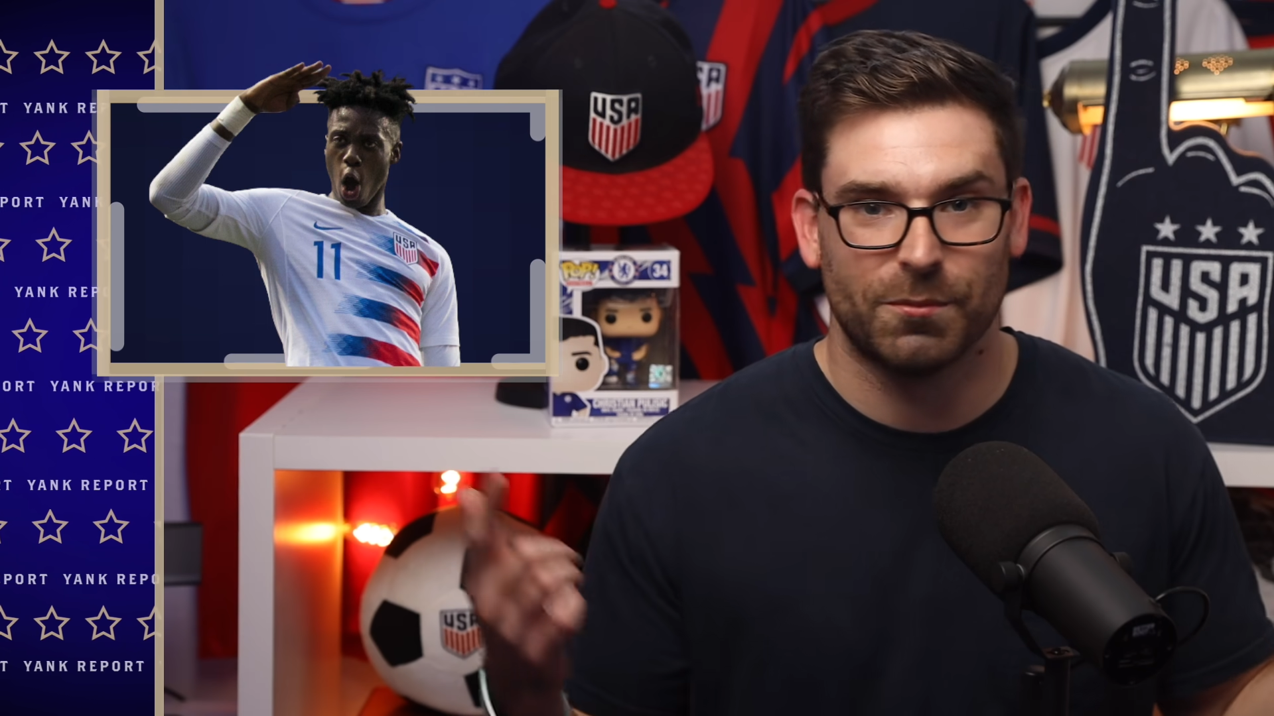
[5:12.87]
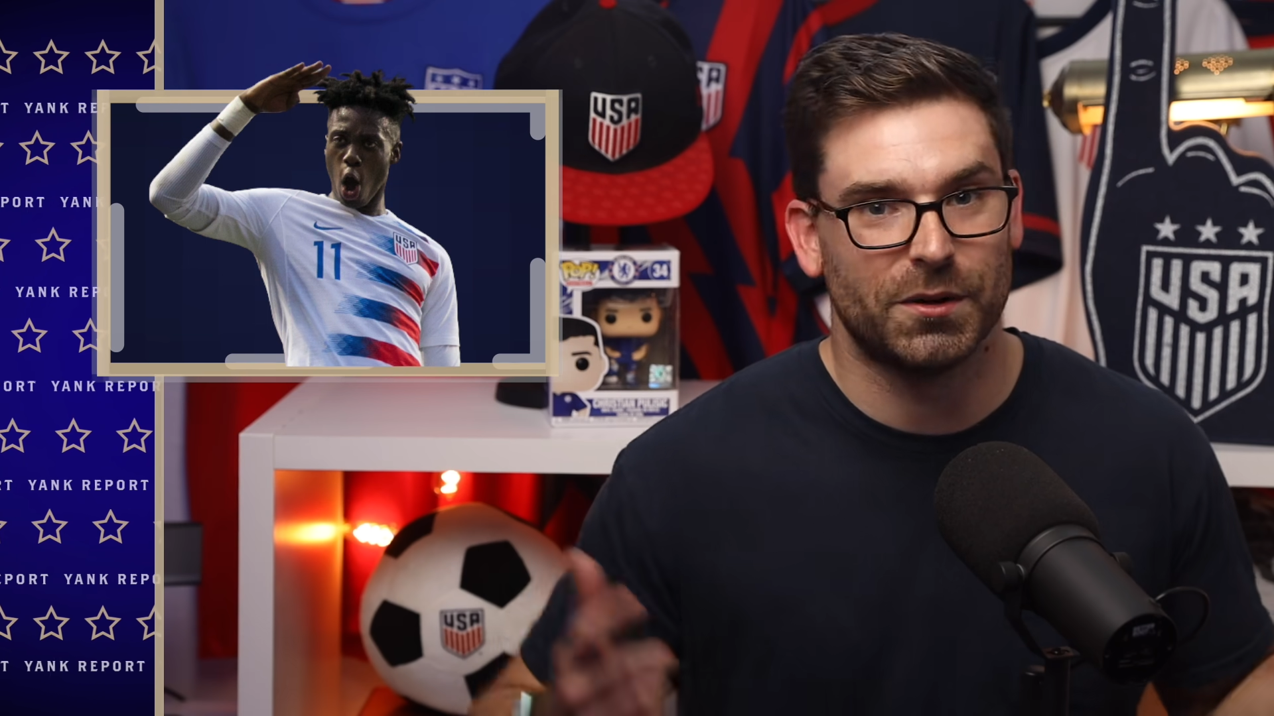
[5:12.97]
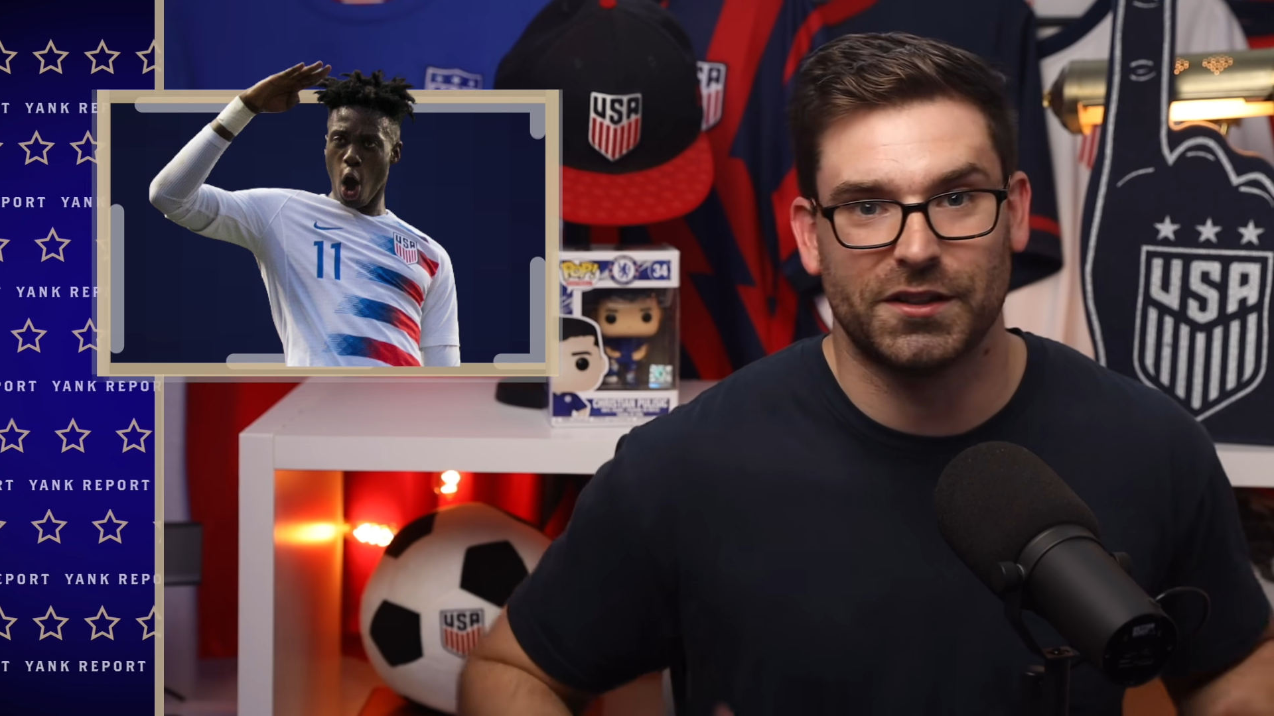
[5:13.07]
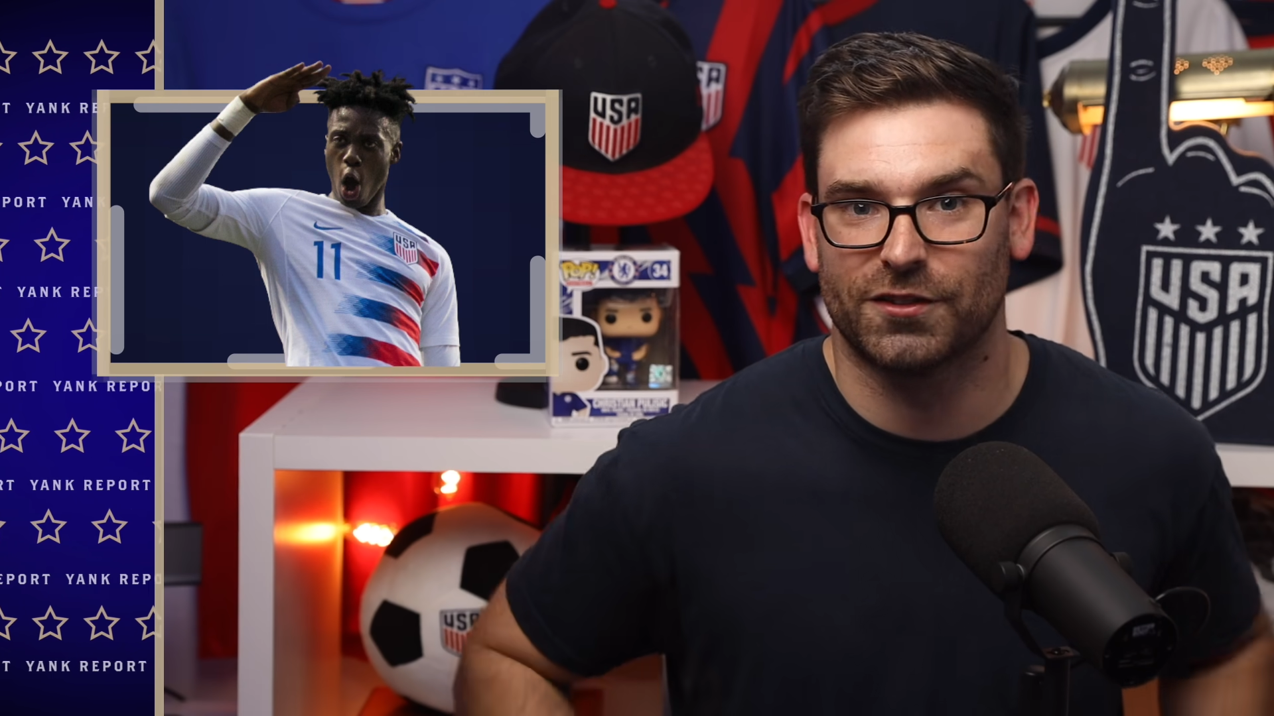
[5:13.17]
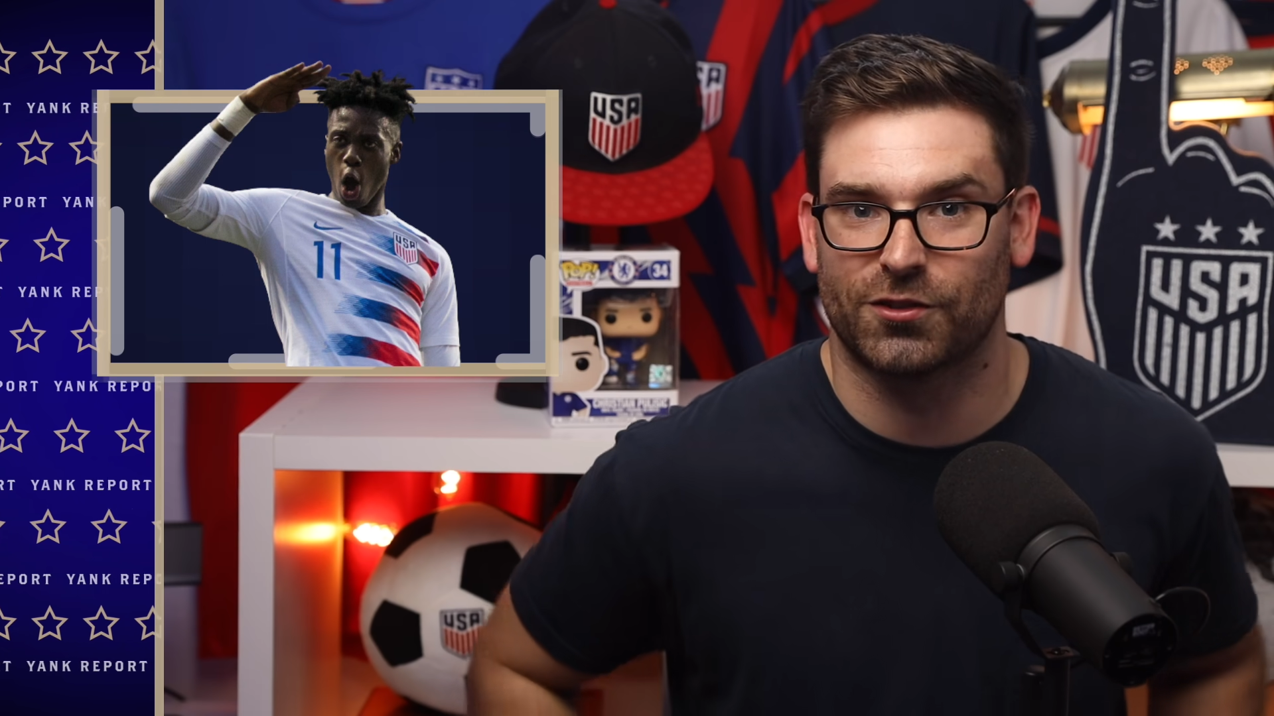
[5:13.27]

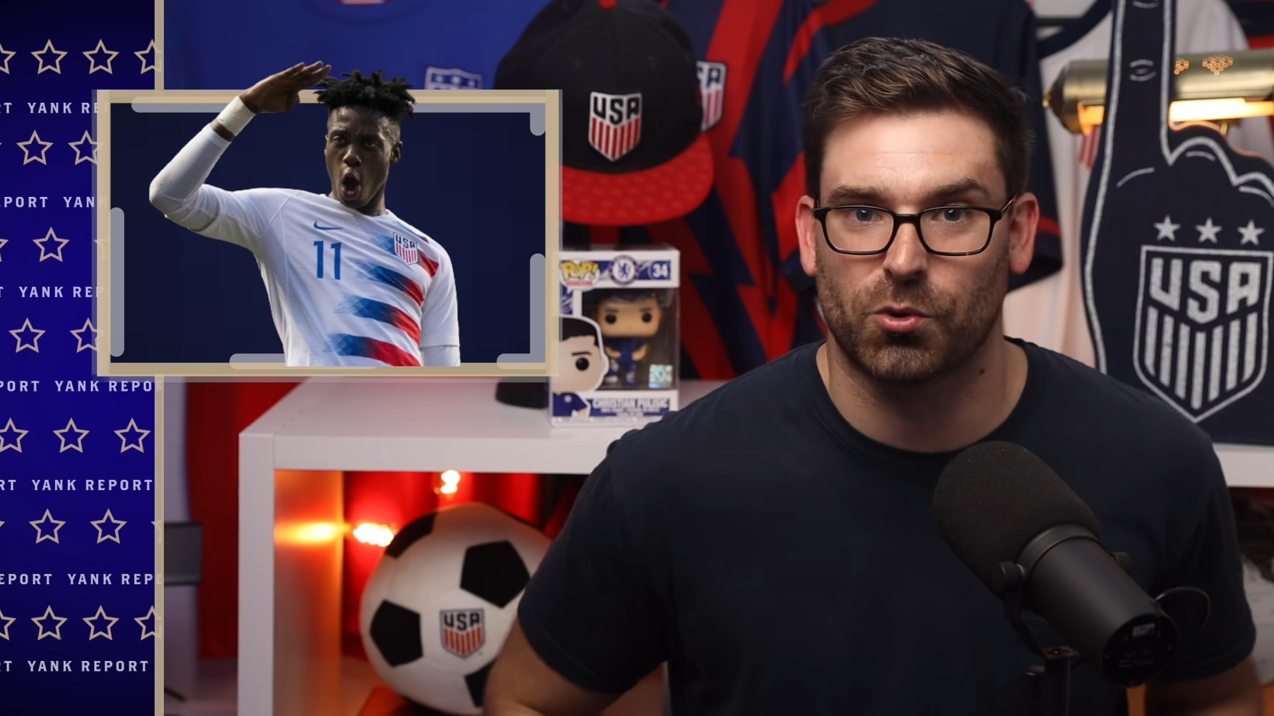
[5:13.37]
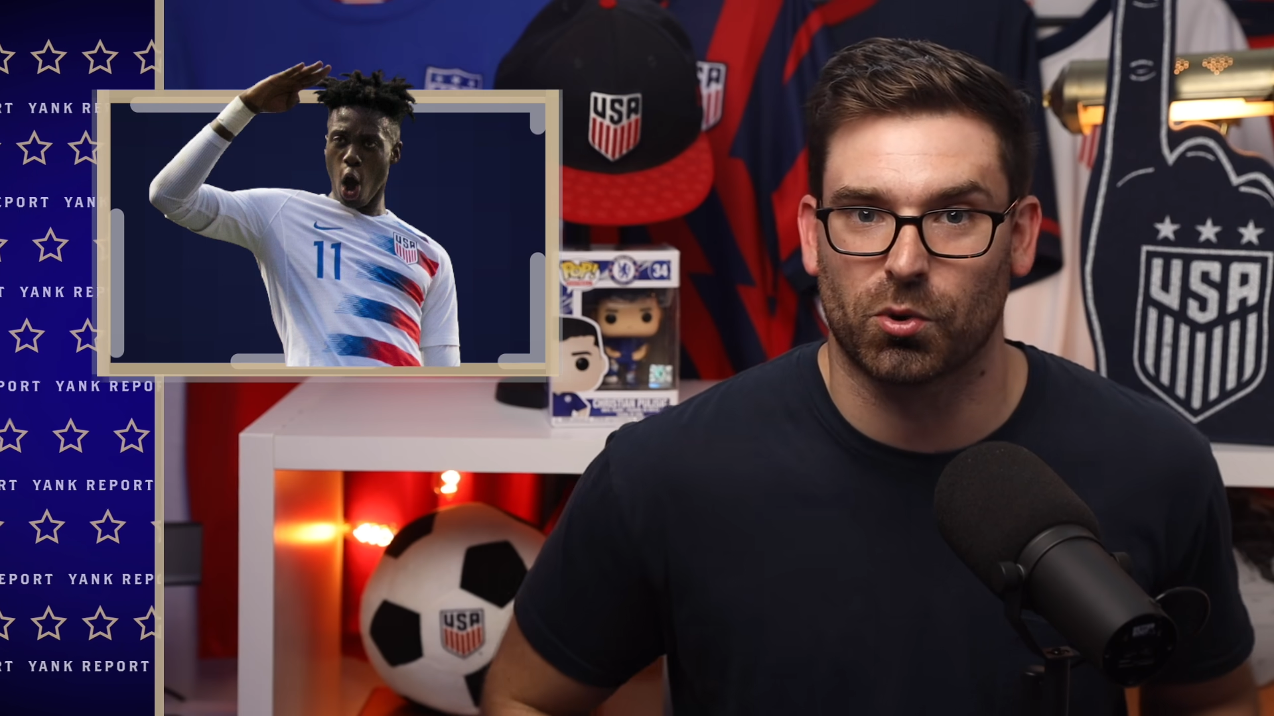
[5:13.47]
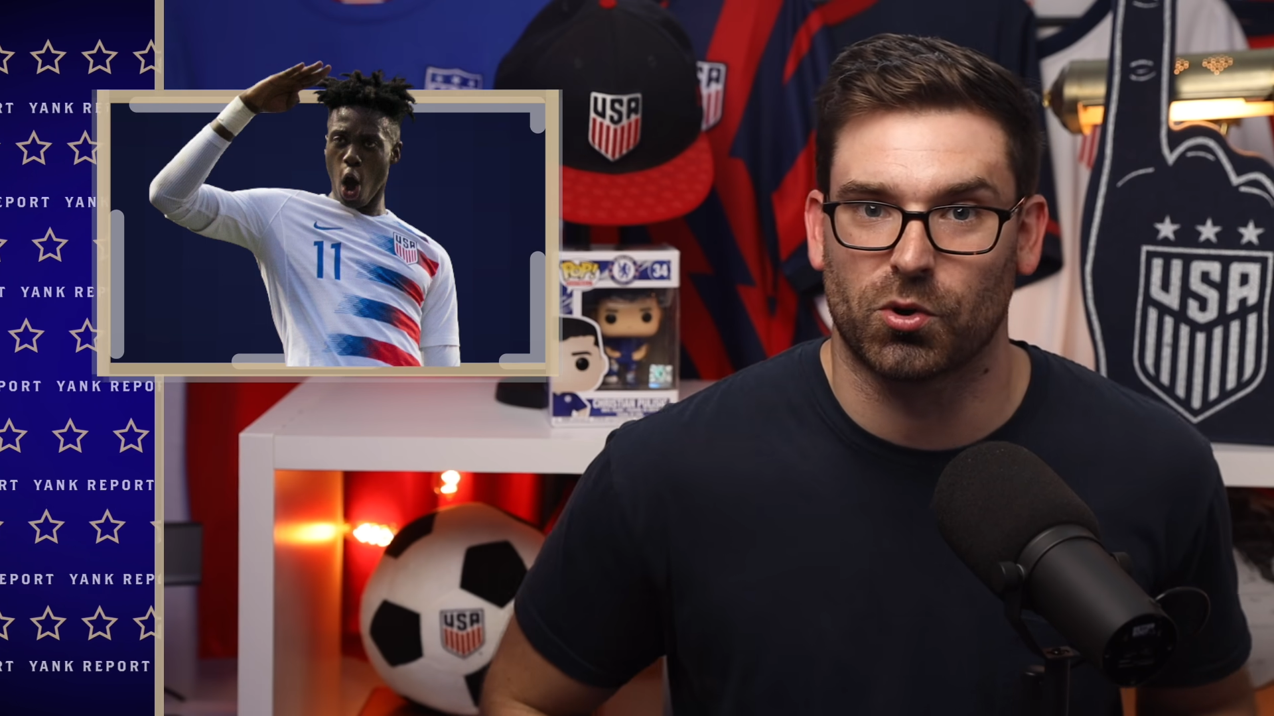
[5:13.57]
but he can score